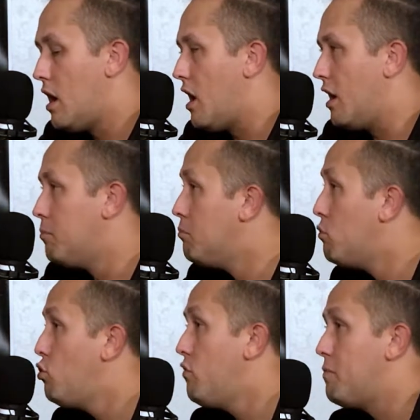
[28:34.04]
I
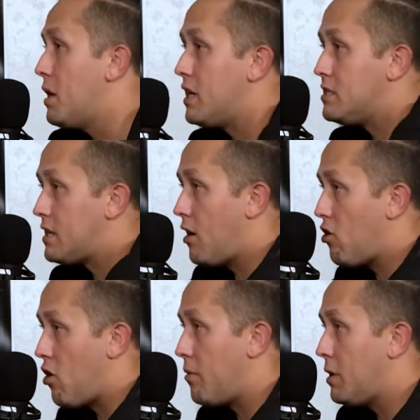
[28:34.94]
move my entire
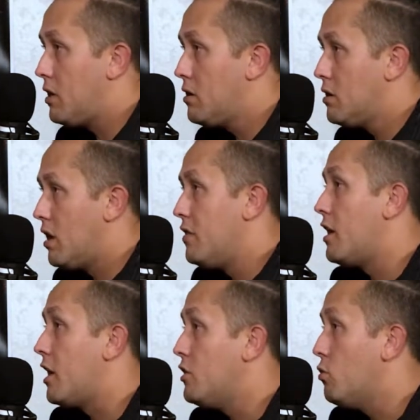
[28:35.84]
army, and
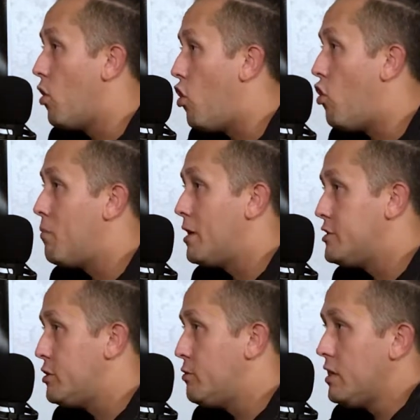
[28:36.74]
then I do all my
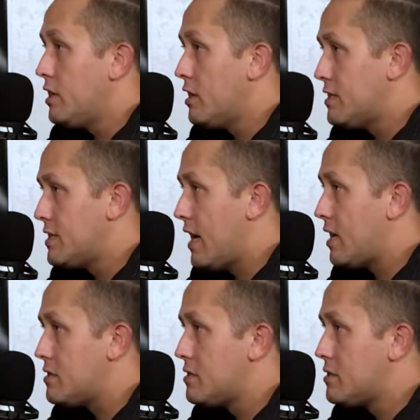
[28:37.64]
shooting and
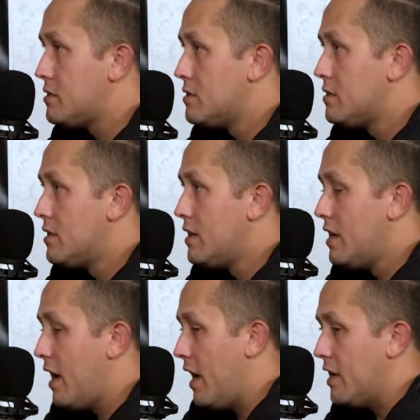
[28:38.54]
attacks,
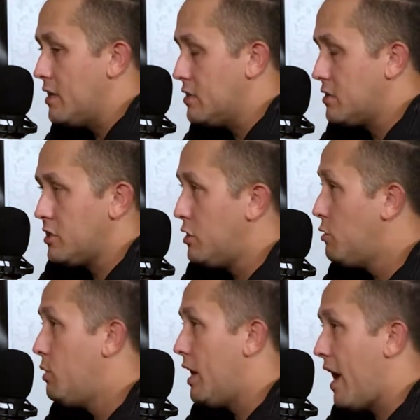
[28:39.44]
and
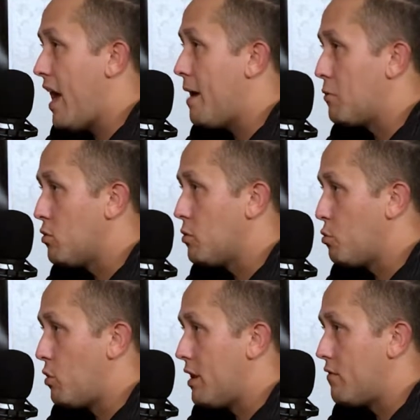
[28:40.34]
you get hammered with
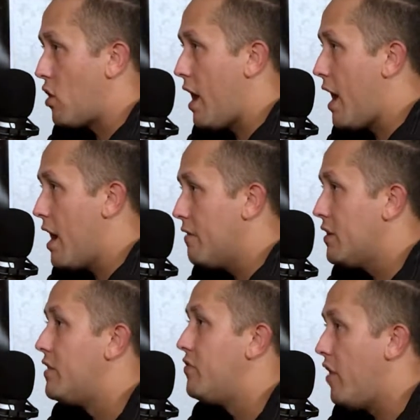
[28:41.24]
whatever I have,
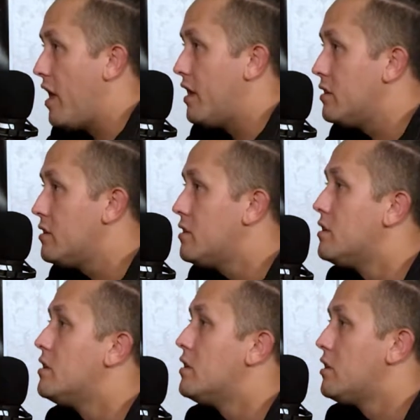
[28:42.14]
and then
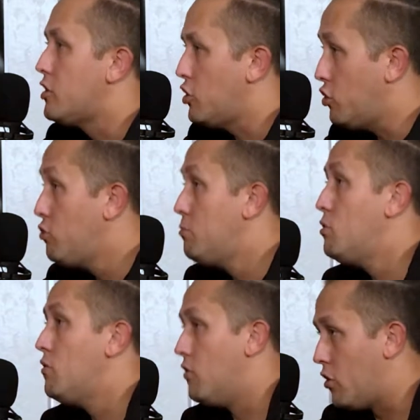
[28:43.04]
you
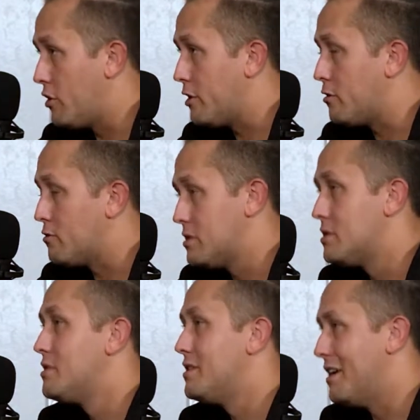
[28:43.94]
move all yours,
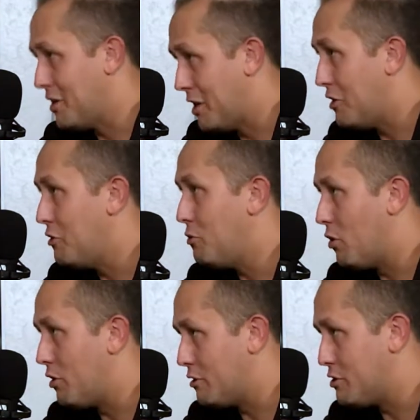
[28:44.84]
and then you do
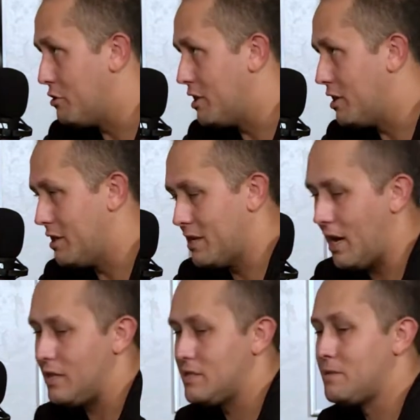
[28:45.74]
all your shooting and
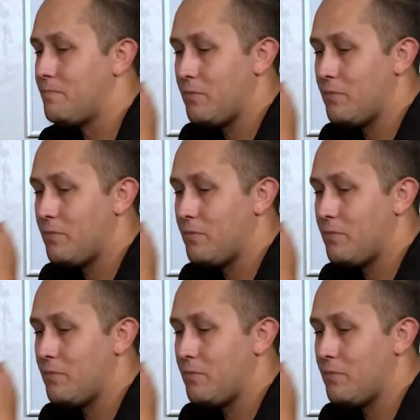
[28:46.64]
attacks.